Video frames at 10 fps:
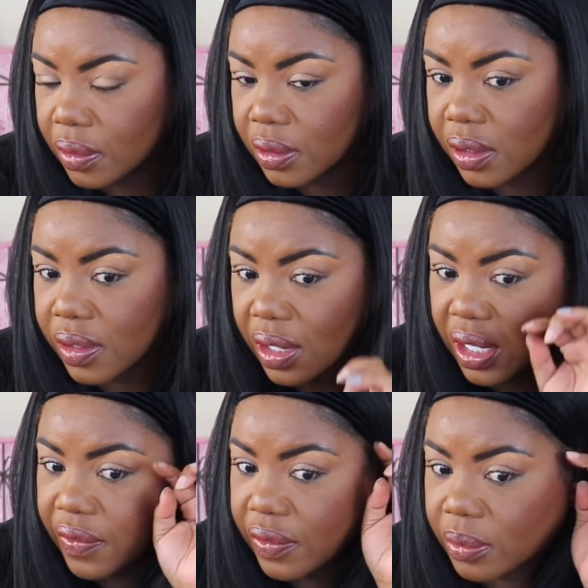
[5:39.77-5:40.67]
Cause
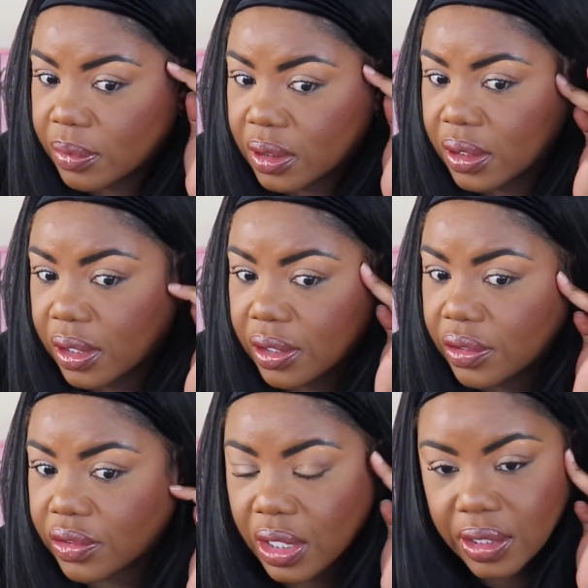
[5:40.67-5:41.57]
half of them little
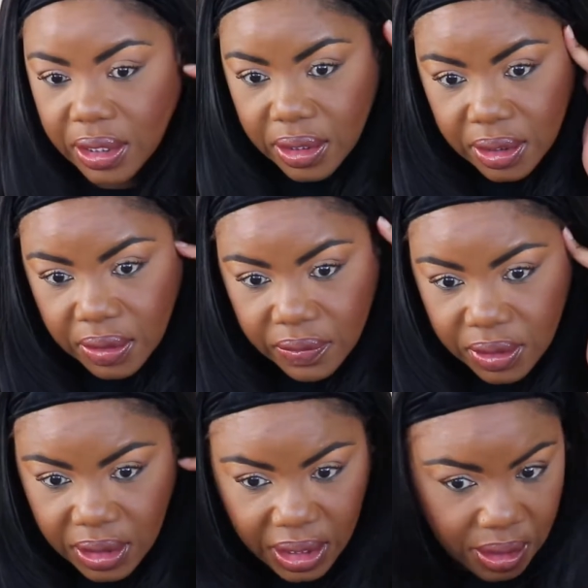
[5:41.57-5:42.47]
hairs, y'all, they didn't even,
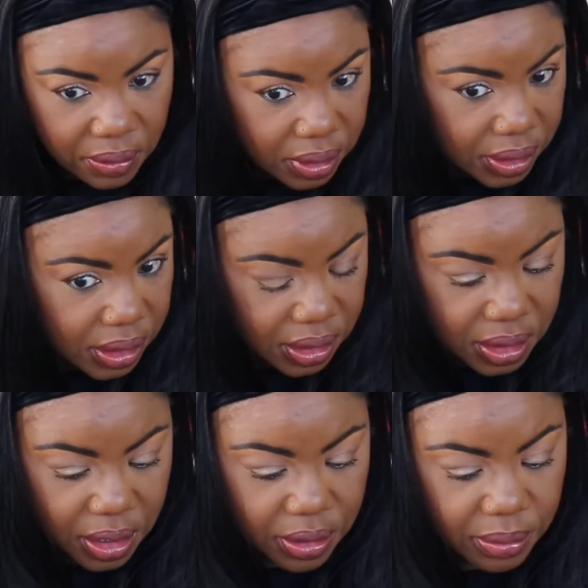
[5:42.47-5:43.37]
not only didn't
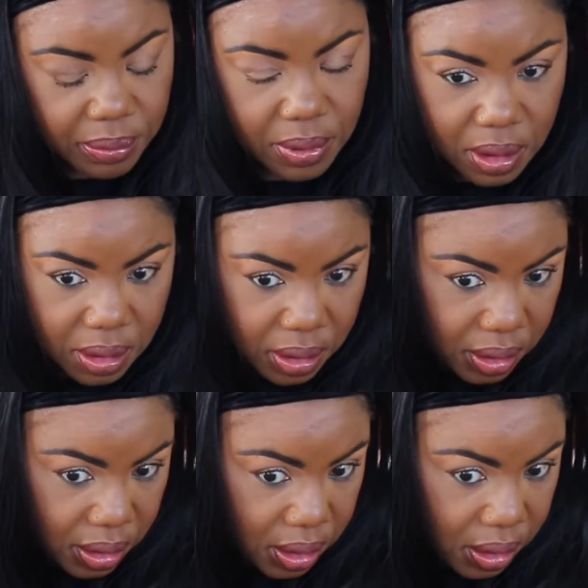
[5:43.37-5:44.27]
turn blonde,
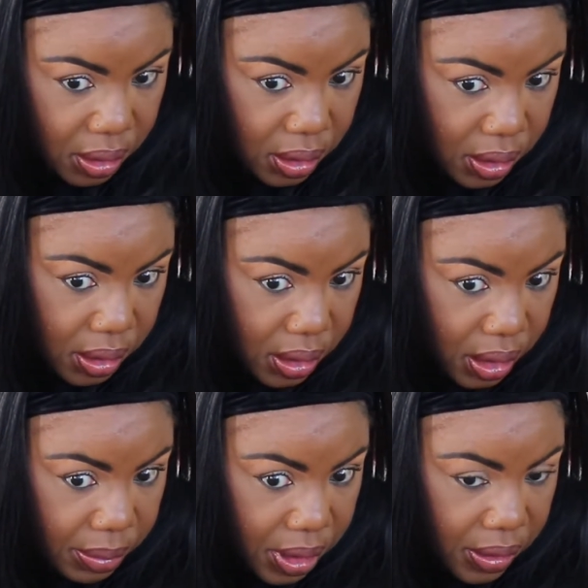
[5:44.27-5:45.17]

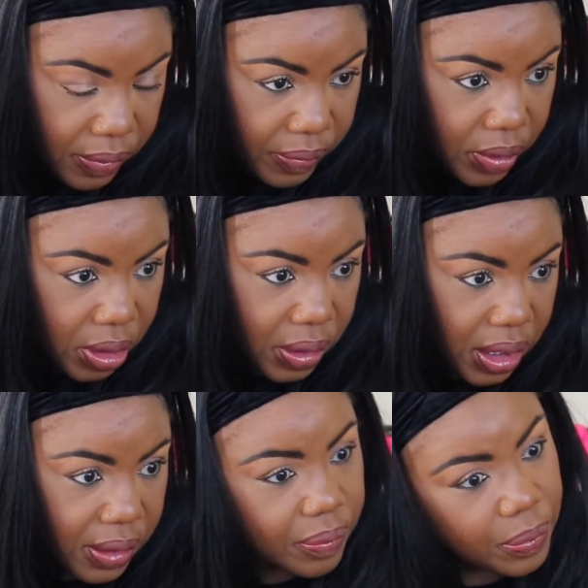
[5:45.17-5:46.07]
I mean, you know
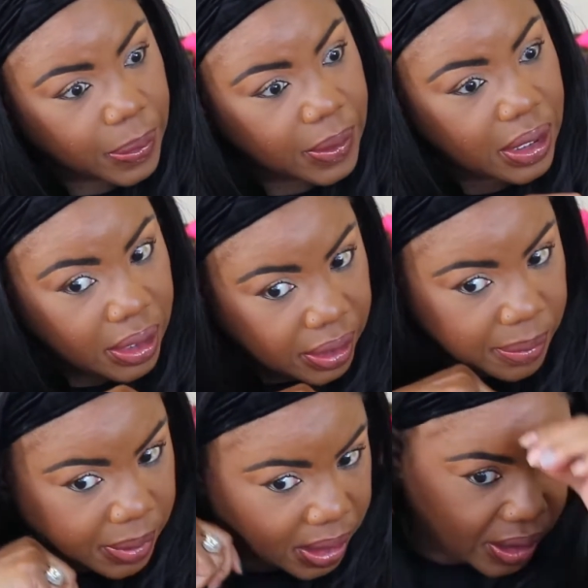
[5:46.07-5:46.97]
that honey
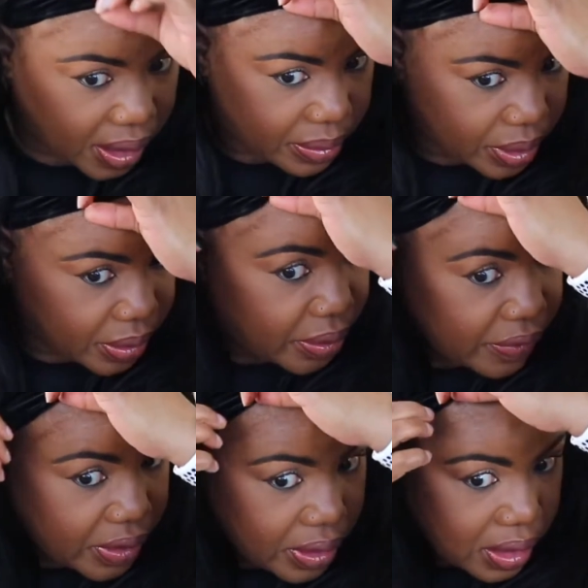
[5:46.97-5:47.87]
blonde I was going
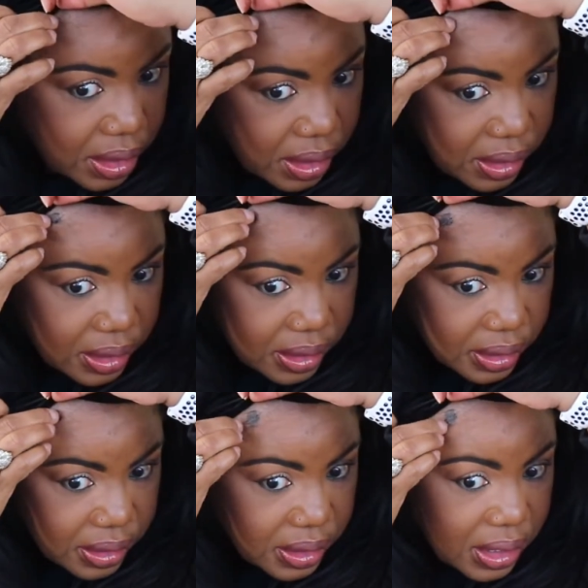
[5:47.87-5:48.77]
for,
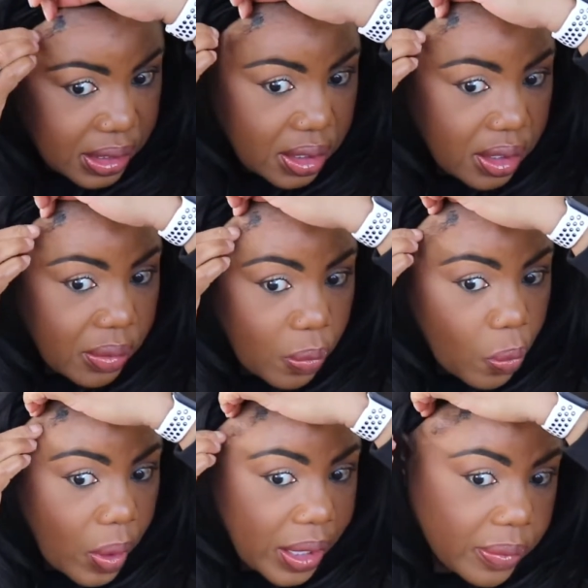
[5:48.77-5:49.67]
they
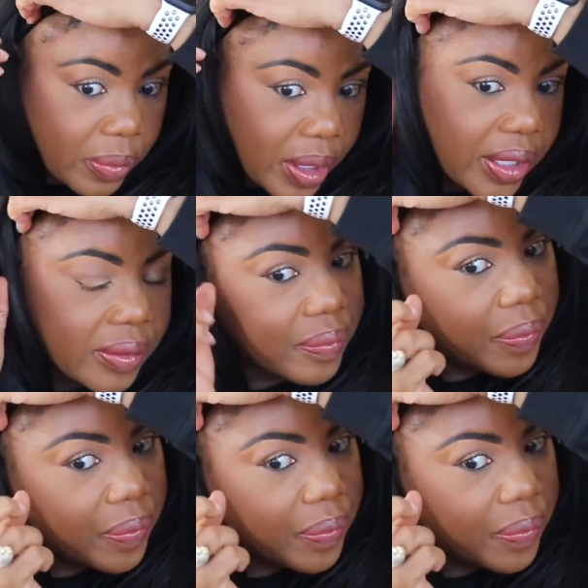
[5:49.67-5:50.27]
turned white, white.